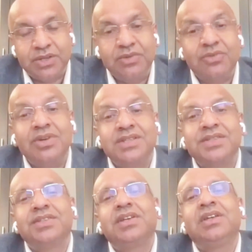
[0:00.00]
but you don't
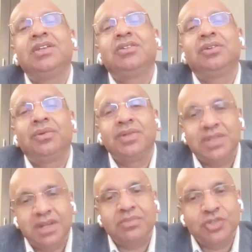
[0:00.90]
necessarily need to go
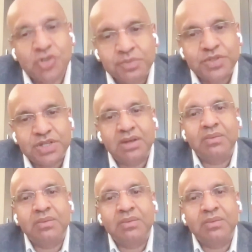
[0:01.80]
and set up shops